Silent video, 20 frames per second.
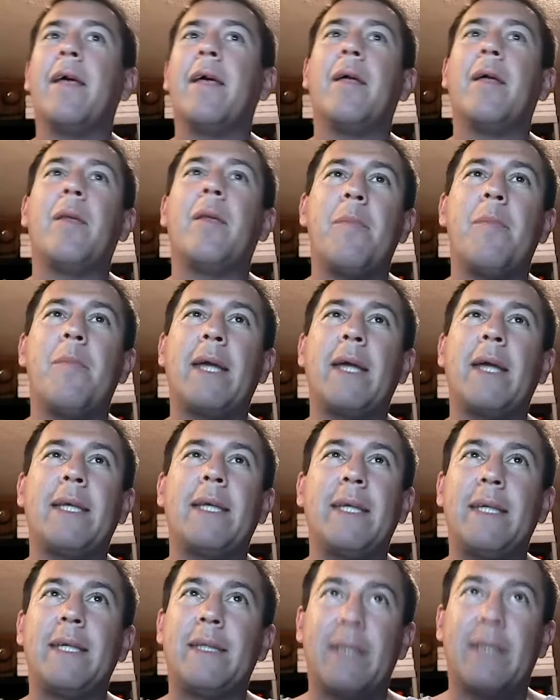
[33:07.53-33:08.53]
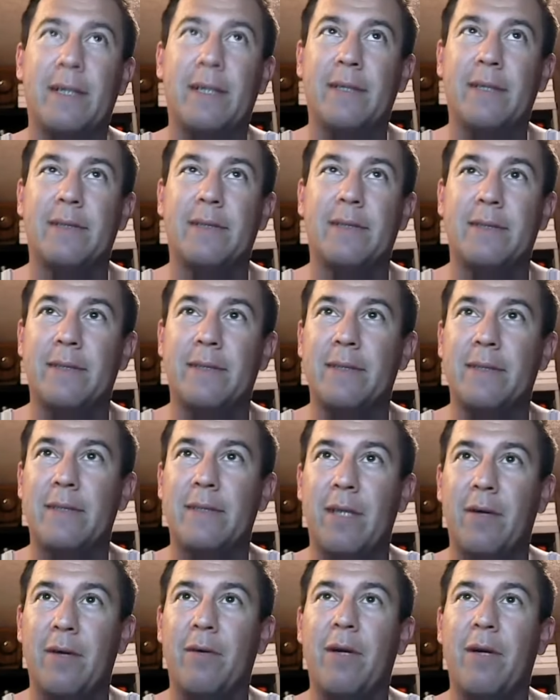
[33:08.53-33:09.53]
The Mighty Ducks.
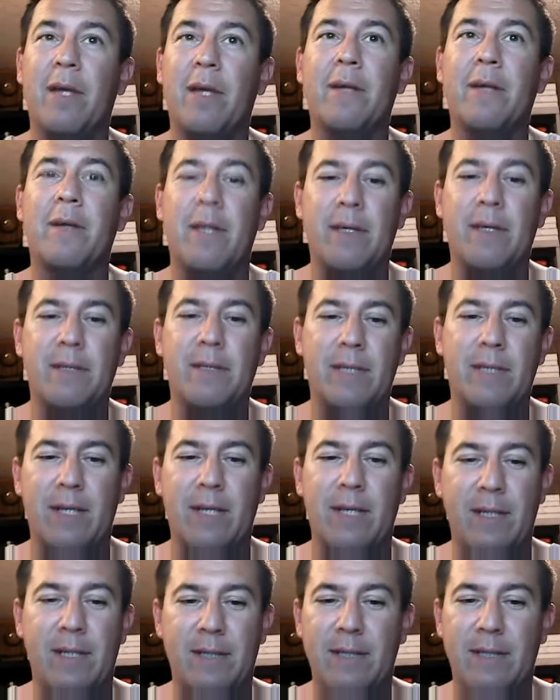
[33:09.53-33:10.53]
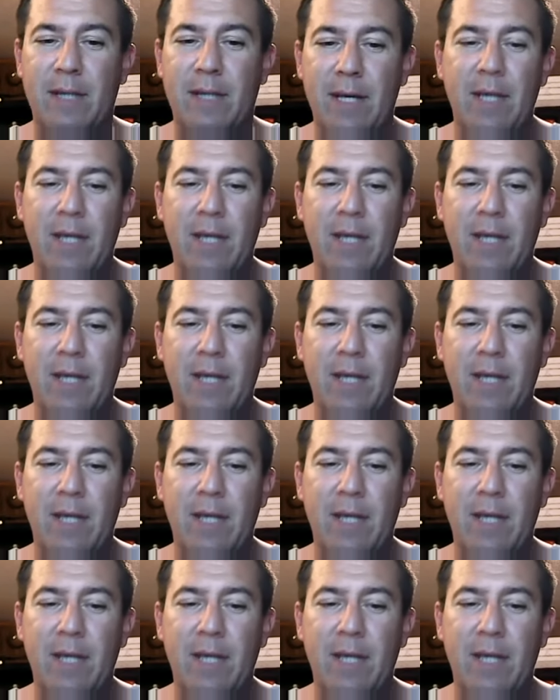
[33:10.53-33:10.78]
So Gunnar Nelson is